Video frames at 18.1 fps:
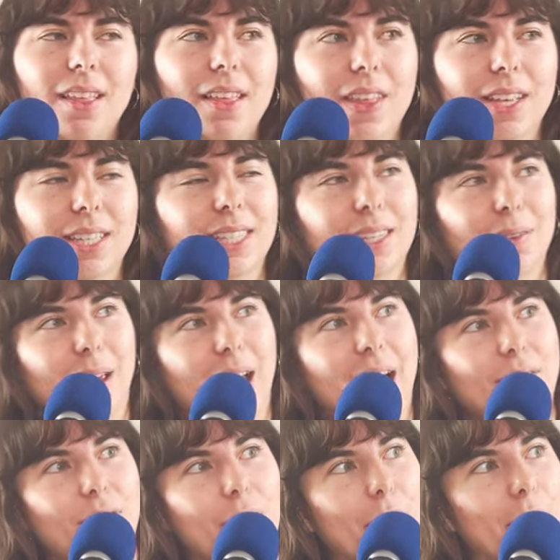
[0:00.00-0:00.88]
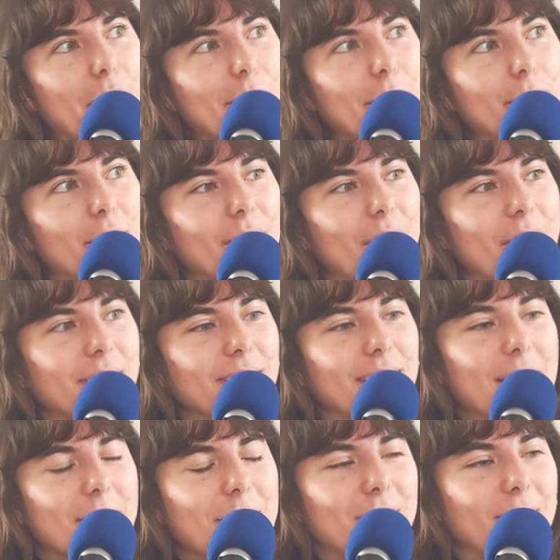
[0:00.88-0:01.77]
this is something I haven't thought about in a long
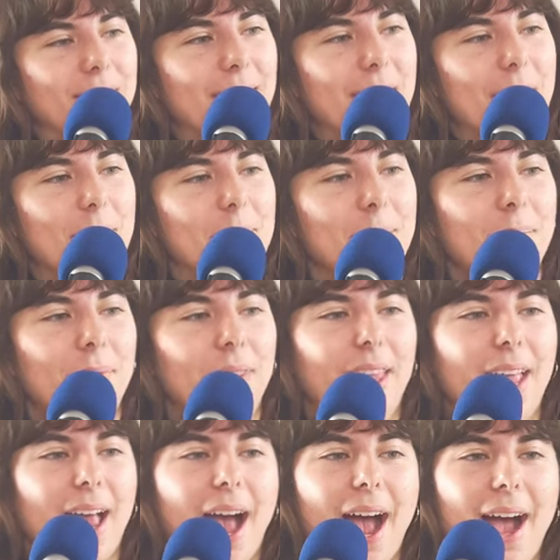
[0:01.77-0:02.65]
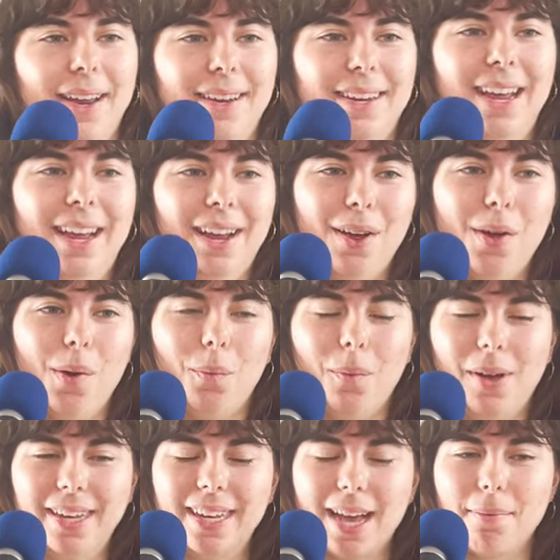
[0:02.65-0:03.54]
time until now, I'd
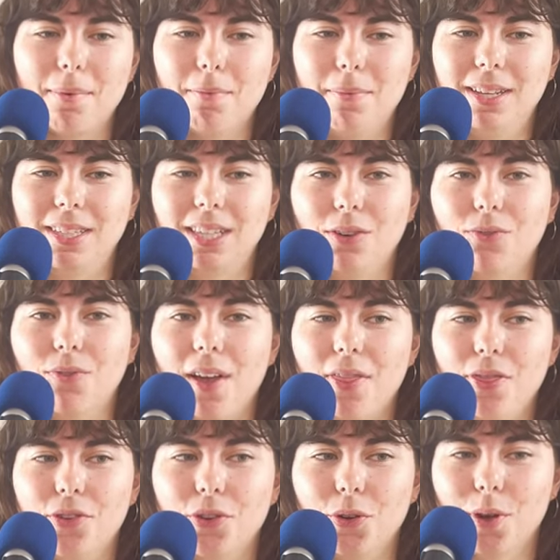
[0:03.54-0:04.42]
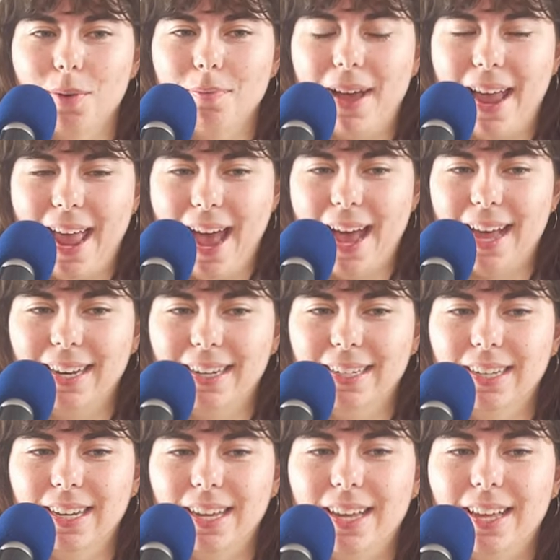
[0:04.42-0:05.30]
wake up and basically run through in my
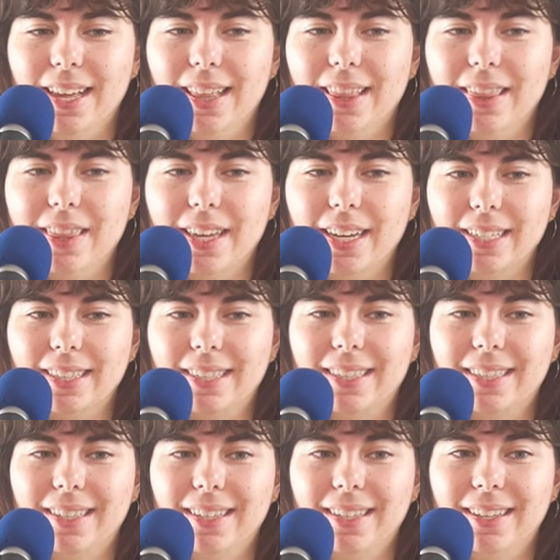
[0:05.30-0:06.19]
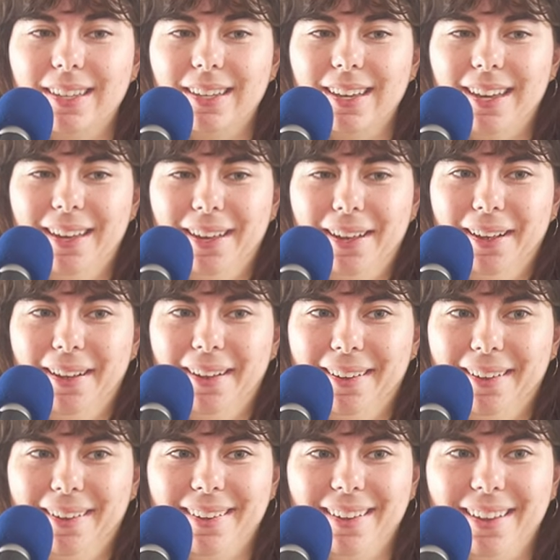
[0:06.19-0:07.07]
head this
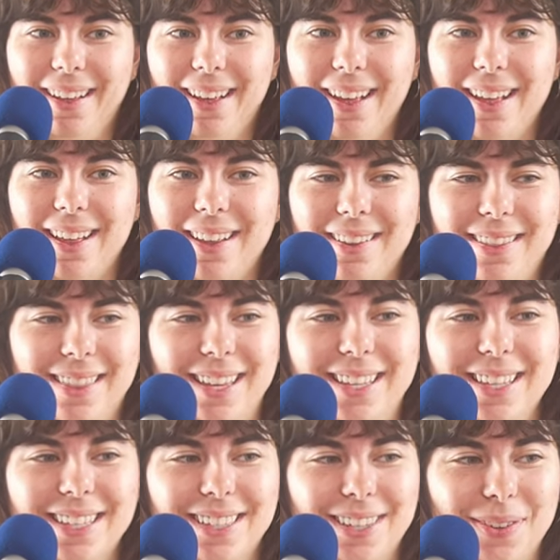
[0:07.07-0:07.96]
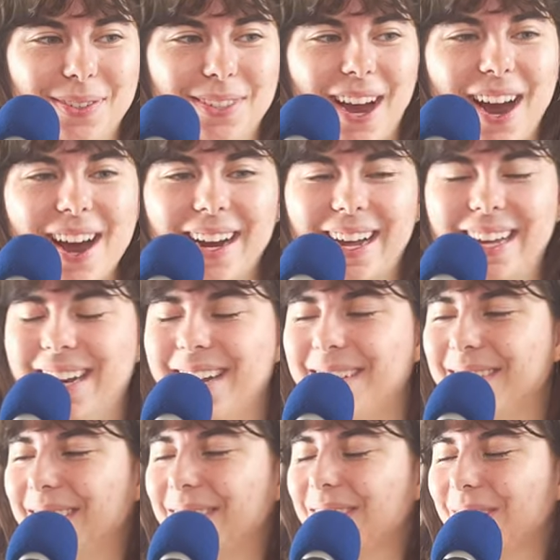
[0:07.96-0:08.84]
is so dark, I
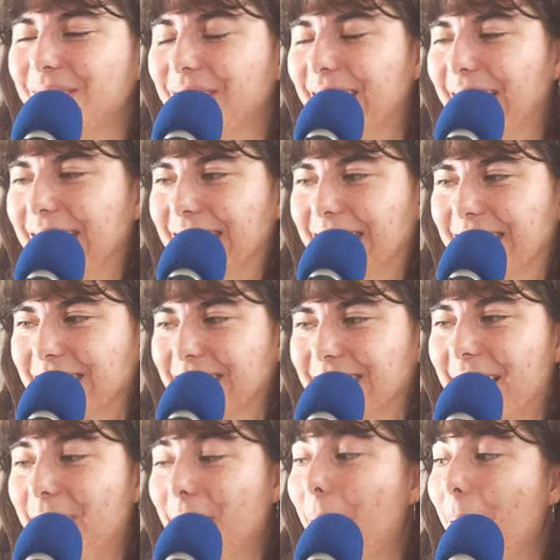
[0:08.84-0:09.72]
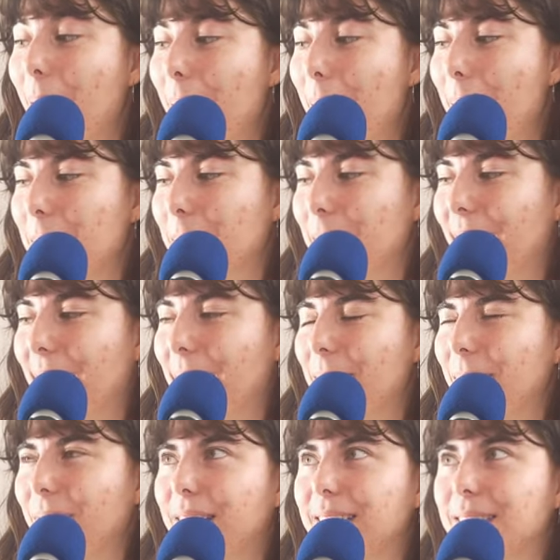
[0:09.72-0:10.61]
didn't even realize this until now,
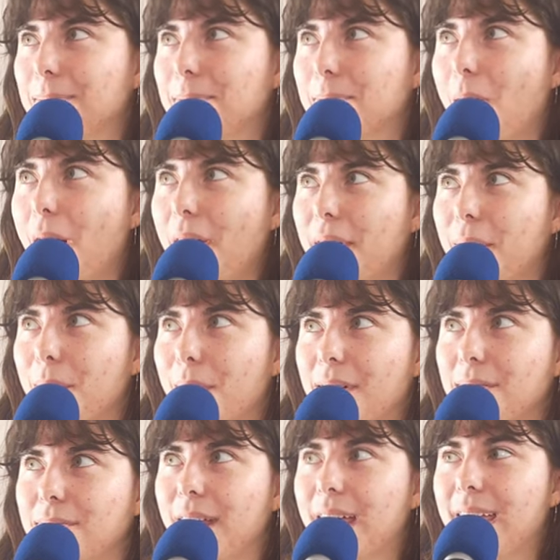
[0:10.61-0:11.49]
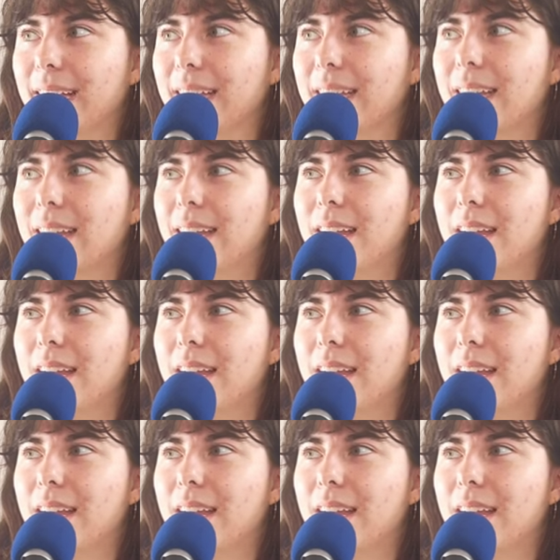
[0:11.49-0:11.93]
but this motto of like,